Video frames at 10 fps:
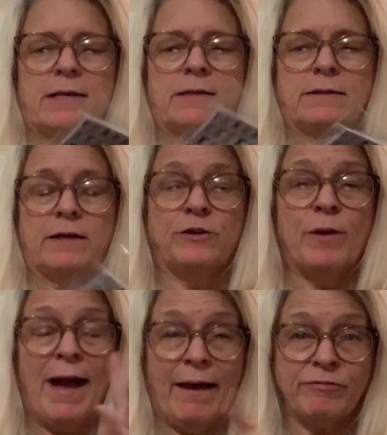Now, you
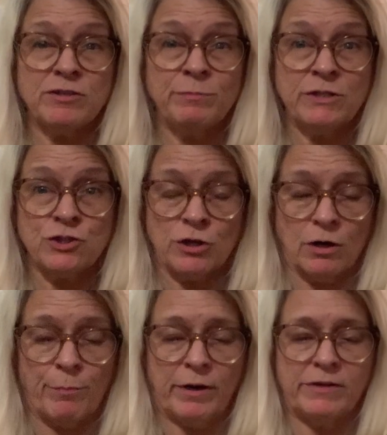have to be
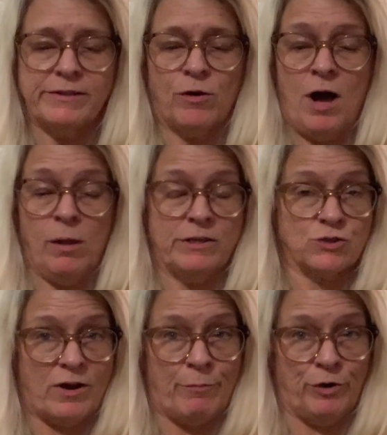sure because they'll call it
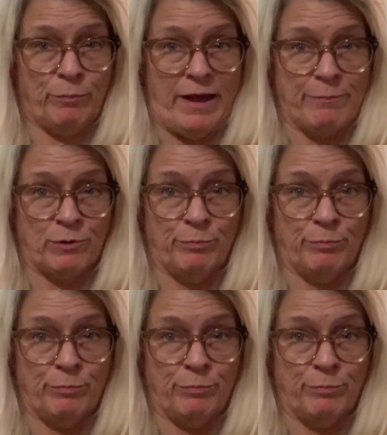scrapbook paper.